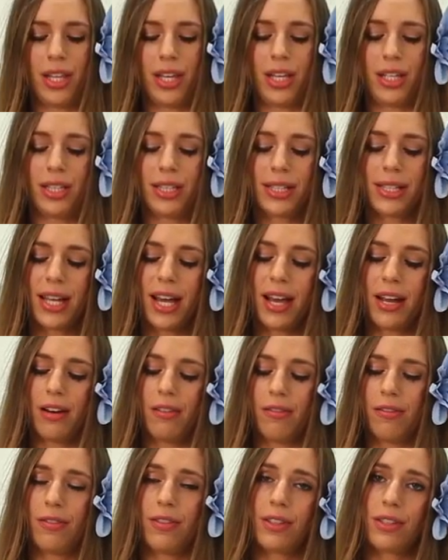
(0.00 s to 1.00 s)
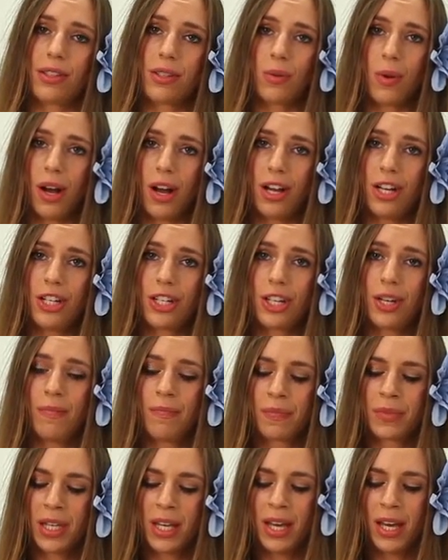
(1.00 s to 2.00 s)
the inside of the squash
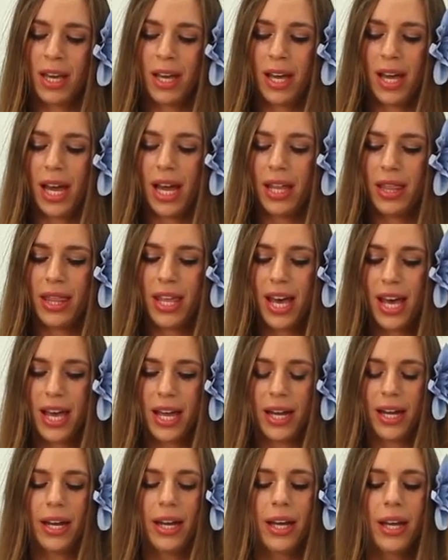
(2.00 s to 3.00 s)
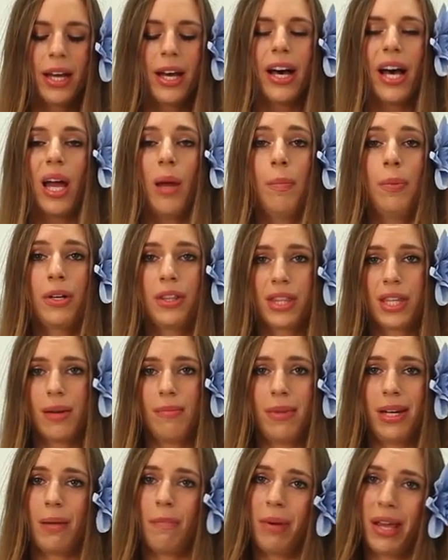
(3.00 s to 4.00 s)
and then I put
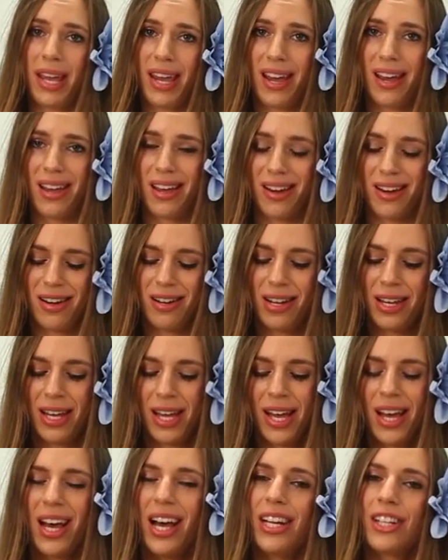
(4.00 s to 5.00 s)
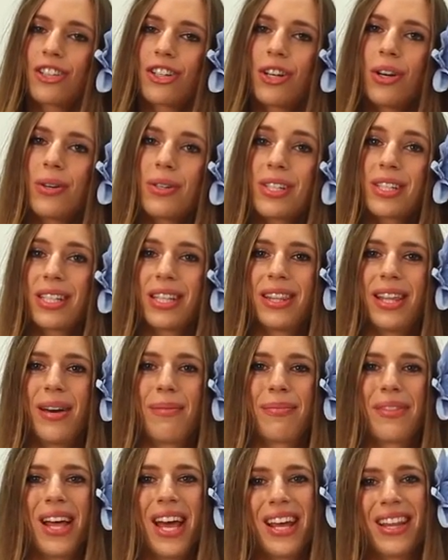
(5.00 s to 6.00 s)
them in a pan and toasted
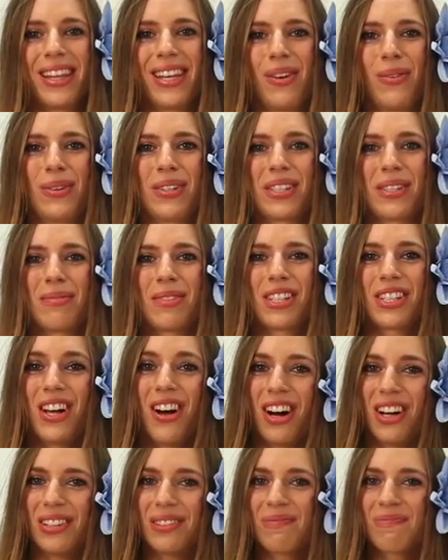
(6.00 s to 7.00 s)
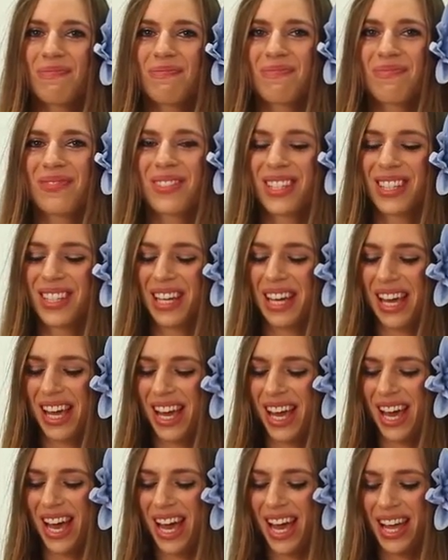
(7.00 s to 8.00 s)
them lightly with some salt.
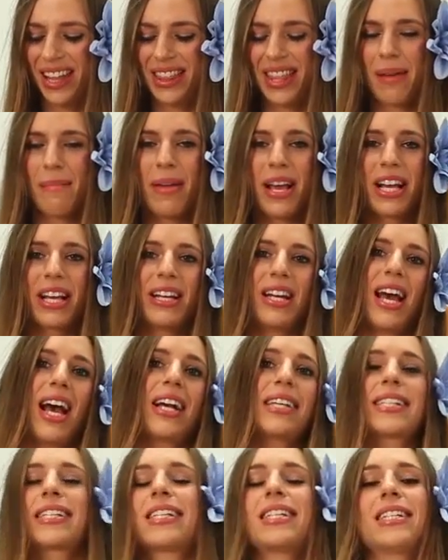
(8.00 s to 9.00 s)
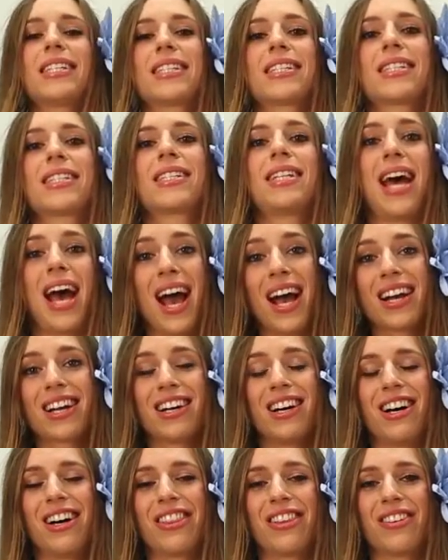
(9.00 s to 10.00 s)
And they make an excellent snack
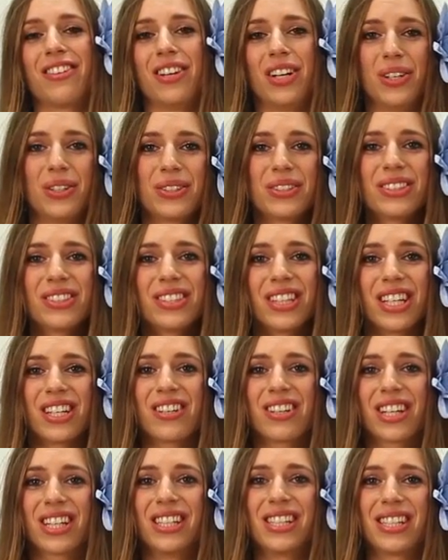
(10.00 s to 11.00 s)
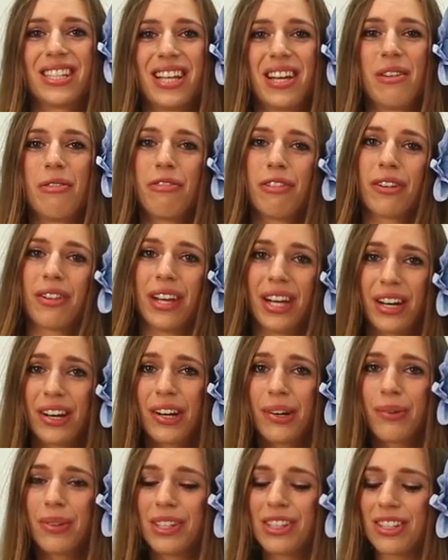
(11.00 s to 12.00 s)
on their own but you can save for
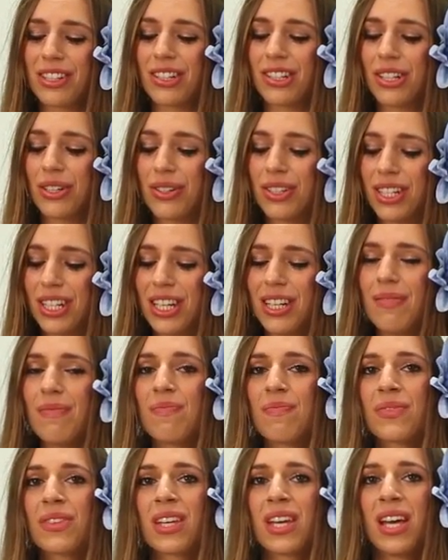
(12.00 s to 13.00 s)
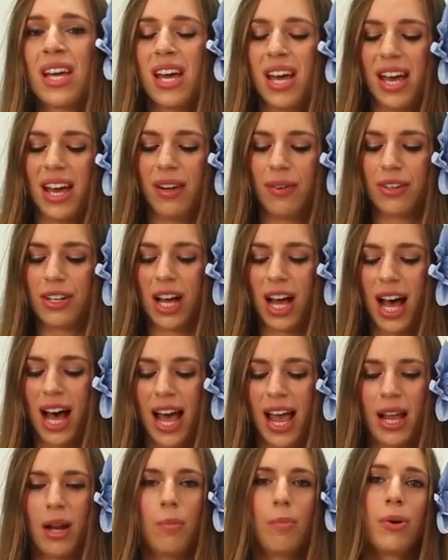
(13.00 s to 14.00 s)
later once they're toasted and
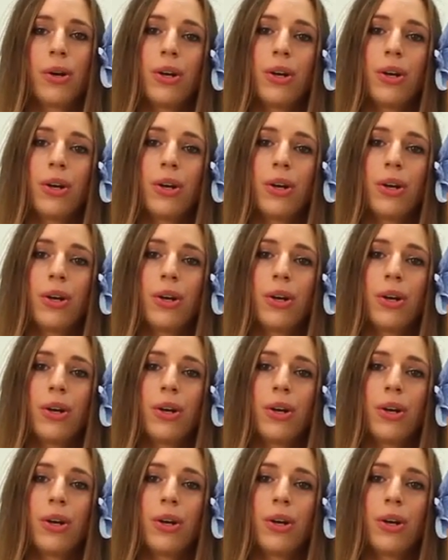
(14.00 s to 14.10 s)
high in